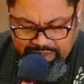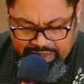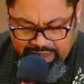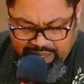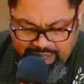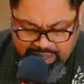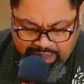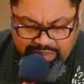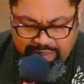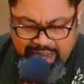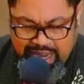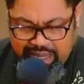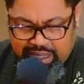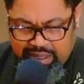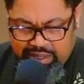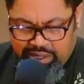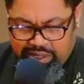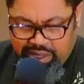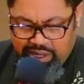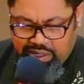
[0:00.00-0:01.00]
It is my
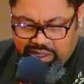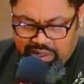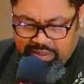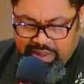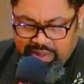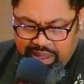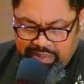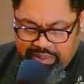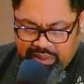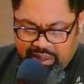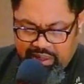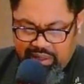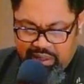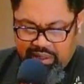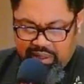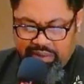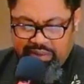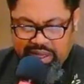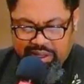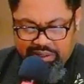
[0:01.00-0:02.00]
contention, my
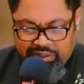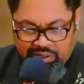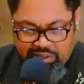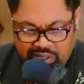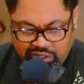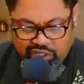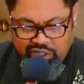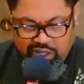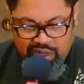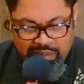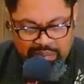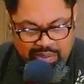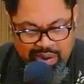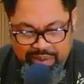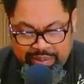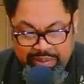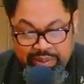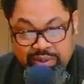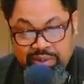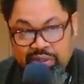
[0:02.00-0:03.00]
beloved, that such a
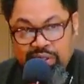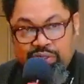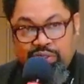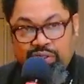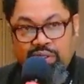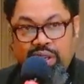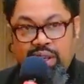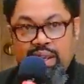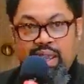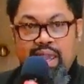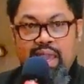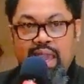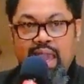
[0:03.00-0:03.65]
proposition